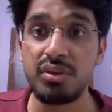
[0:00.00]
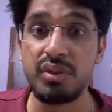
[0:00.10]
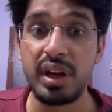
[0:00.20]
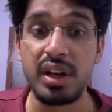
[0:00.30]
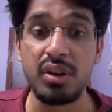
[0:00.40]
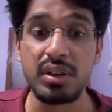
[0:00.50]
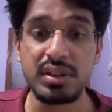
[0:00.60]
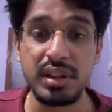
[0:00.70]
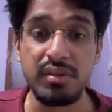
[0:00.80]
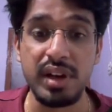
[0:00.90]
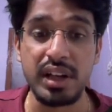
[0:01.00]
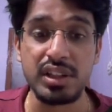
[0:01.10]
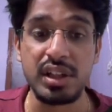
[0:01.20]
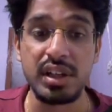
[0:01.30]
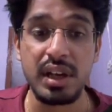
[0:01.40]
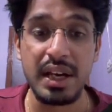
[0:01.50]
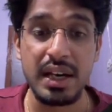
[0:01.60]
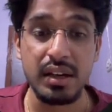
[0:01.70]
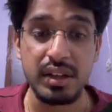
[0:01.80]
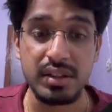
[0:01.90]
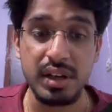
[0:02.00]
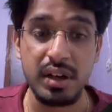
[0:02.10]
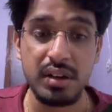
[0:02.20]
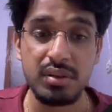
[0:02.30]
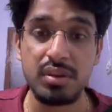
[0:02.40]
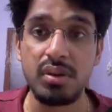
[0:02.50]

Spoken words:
So if I click on this, it will actually restart.